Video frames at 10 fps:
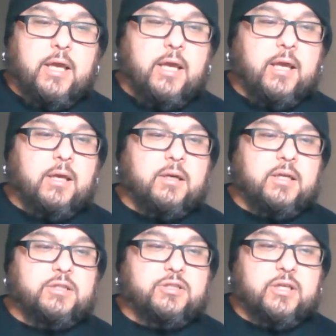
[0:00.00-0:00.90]

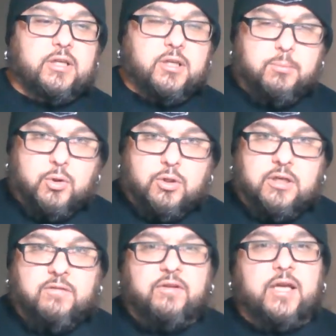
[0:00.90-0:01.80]
And it's like a
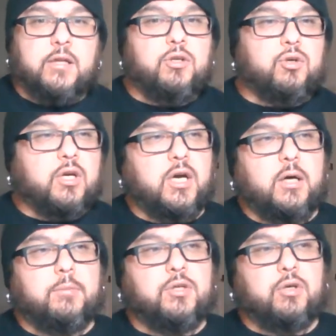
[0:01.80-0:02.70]
community event. You can
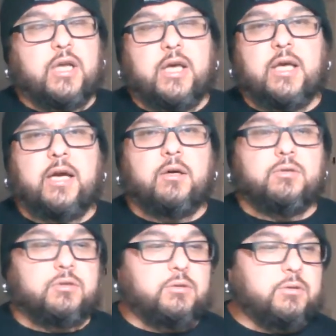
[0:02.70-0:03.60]
come and you can hang
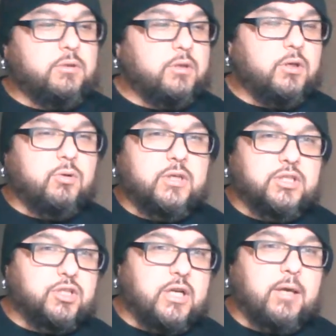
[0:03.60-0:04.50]
out, and, you know,
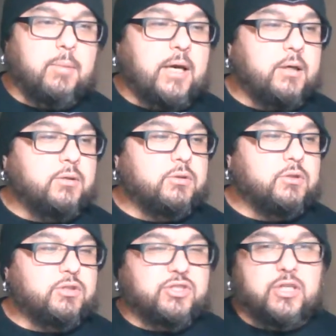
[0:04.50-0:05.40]
get your name out,
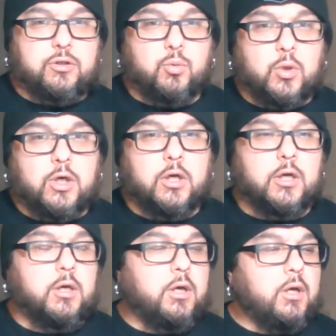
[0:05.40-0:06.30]
sell your work.